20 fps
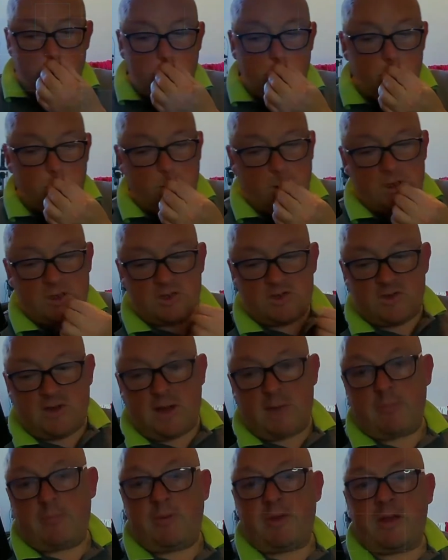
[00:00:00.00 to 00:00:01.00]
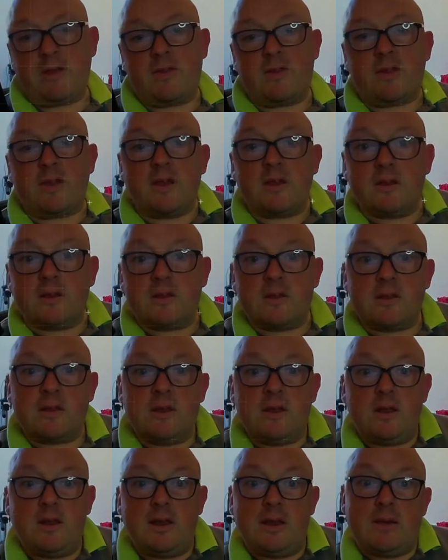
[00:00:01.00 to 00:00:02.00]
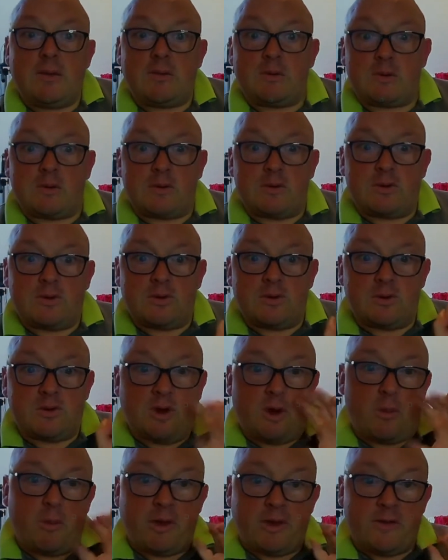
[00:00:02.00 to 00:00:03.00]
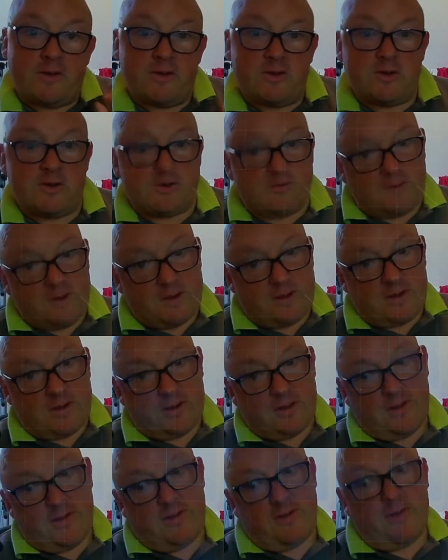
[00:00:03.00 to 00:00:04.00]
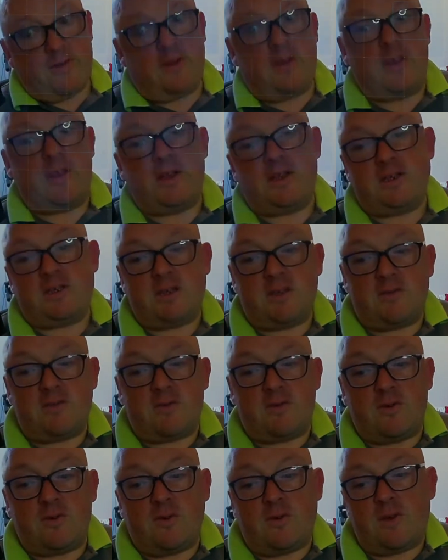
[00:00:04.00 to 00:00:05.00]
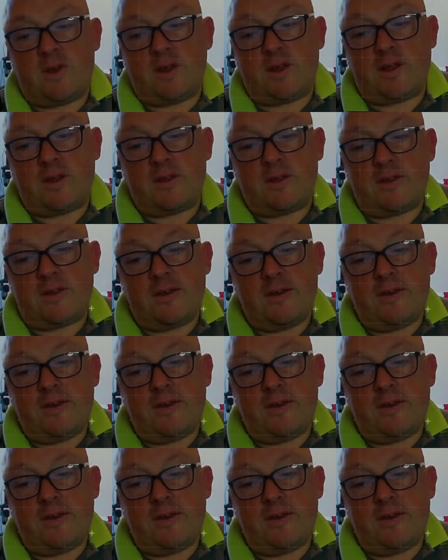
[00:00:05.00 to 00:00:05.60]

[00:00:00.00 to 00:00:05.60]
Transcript: I'm gonna try and pick things, little topics to shove in each of these recordings,